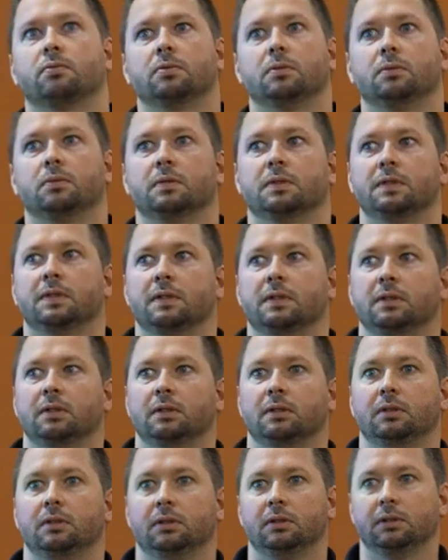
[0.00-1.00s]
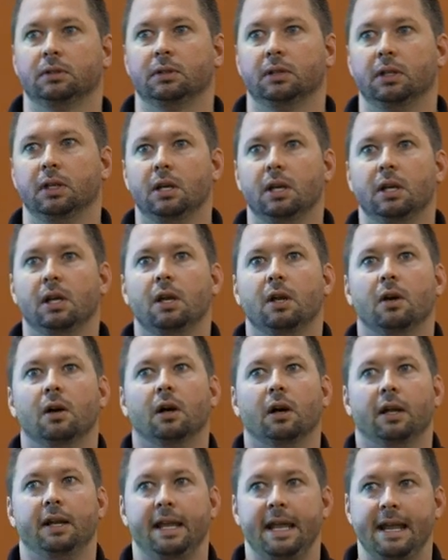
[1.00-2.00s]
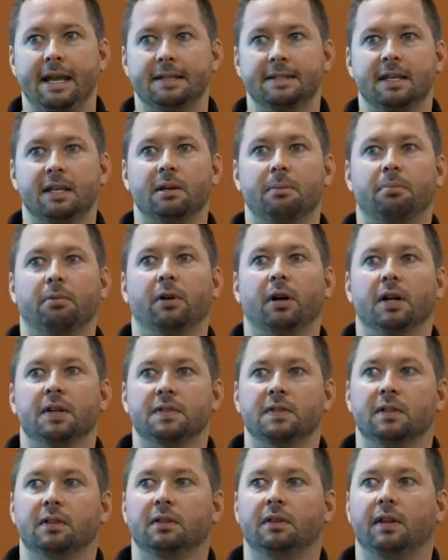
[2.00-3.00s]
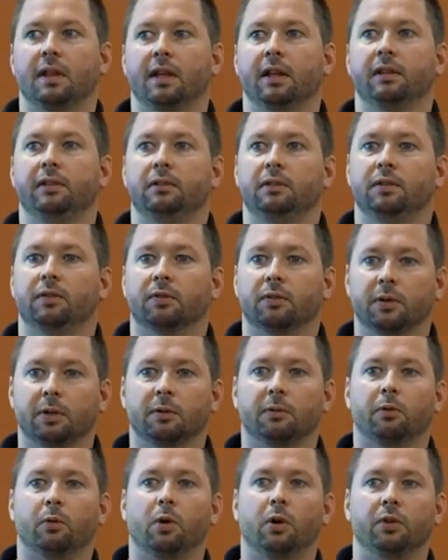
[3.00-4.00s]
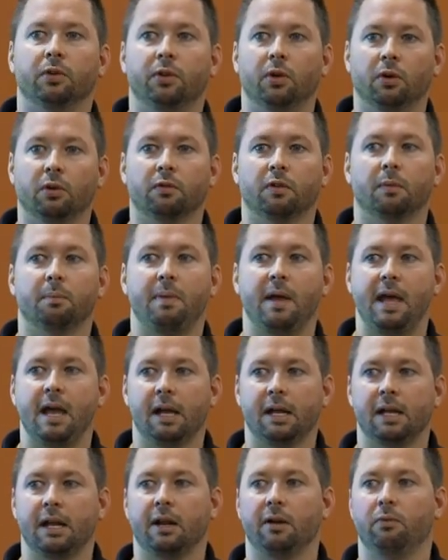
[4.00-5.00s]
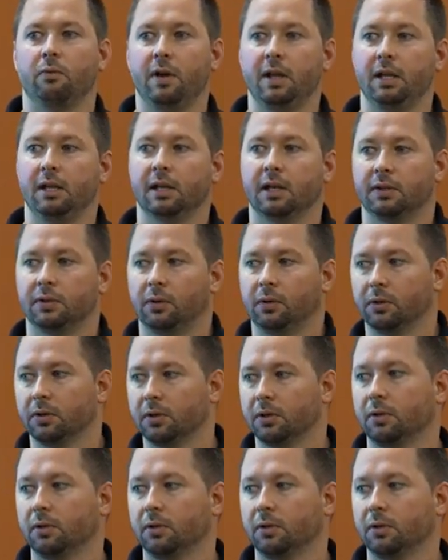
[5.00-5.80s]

what was it? An antidepressant that is very well known for packing on weight. And I told